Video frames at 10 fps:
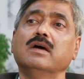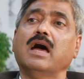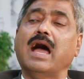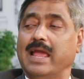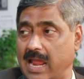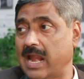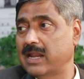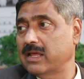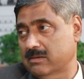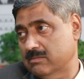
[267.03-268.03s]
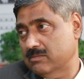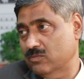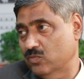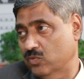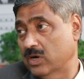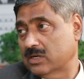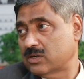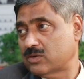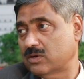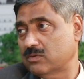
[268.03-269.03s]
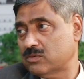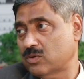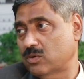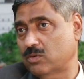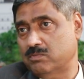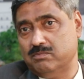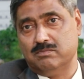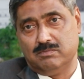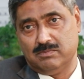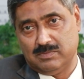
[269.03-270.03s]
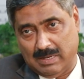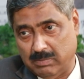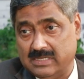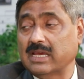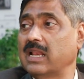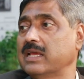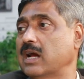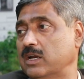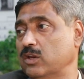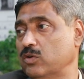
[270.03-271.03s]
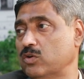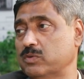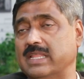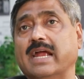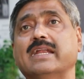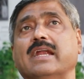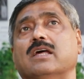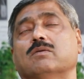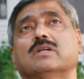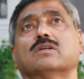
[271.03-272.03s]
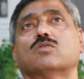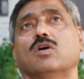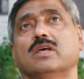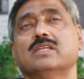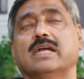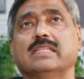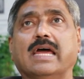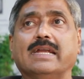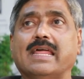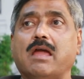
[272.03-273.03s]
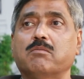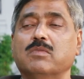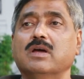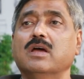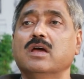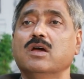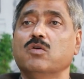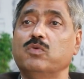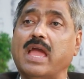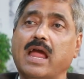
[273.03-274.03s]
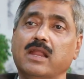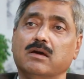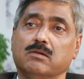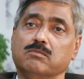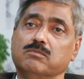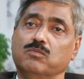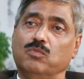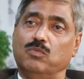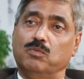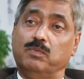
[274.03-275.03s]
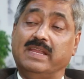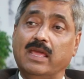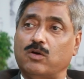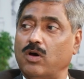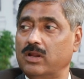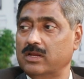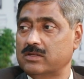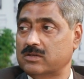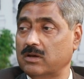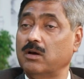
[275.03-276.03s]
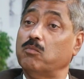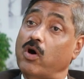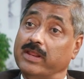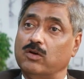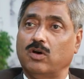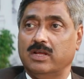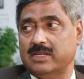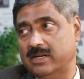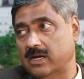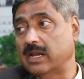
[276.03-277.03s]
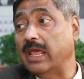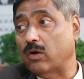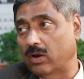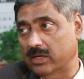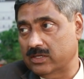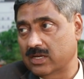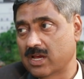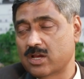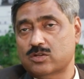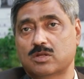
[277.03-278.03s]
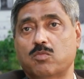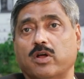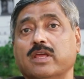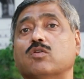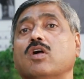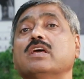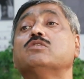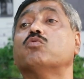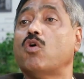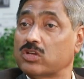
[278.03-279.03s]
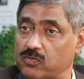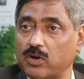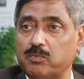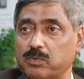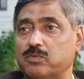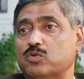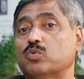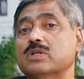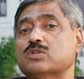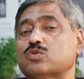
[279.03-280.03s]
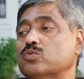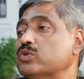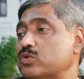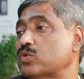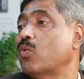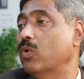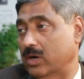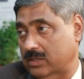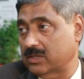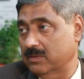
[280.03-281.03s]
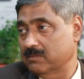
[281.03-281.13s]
I had a work, so I basically continued with that. And our college at that time, we had a day college, a morning college, and a day college. So the morning college was for students who used to work